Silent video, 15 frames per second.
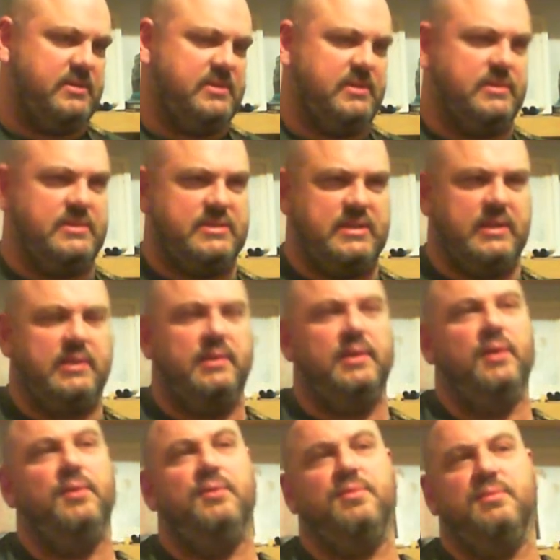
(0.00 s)
so the second
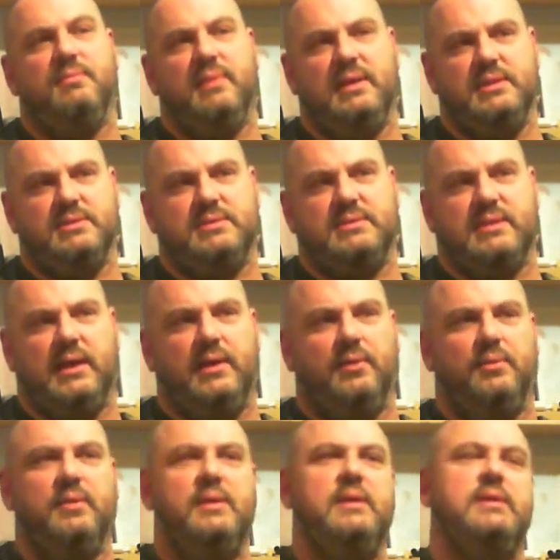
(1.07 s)
note of the major scale.